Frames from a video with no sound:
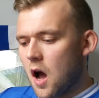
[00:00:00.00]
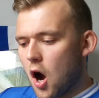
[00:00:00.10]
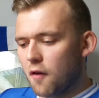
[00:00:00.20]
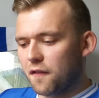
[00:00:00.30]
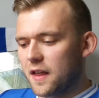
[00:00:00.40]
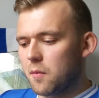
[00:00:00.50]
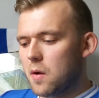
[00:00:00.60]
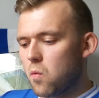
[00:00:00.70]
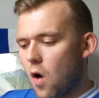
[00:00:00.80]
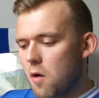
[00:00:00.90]
Hopefully we
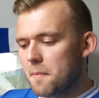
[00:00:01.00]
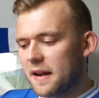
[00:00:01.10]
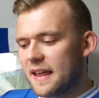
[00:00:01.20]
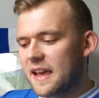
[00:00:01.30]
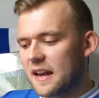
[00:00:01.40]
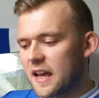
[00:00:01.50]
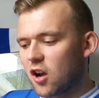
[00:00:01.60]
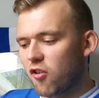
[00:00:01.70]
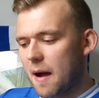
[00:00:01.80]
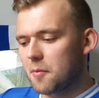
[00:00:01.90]
won't be leaking in
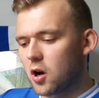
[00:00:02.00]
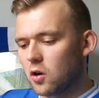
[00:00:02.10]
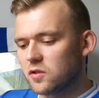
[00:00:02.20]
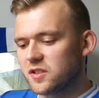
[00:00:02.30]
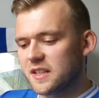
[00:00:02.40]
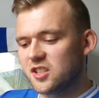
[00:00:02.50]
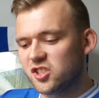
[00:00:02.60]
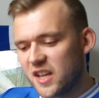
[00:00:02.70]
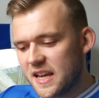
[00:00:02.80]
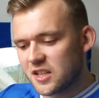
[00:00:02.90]
crap goals this
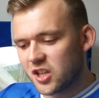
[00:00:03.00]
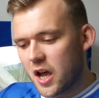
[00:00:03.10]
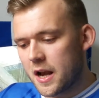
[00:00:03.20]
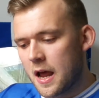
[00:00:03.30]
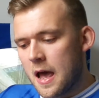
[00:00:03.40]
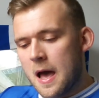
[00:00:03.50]
season.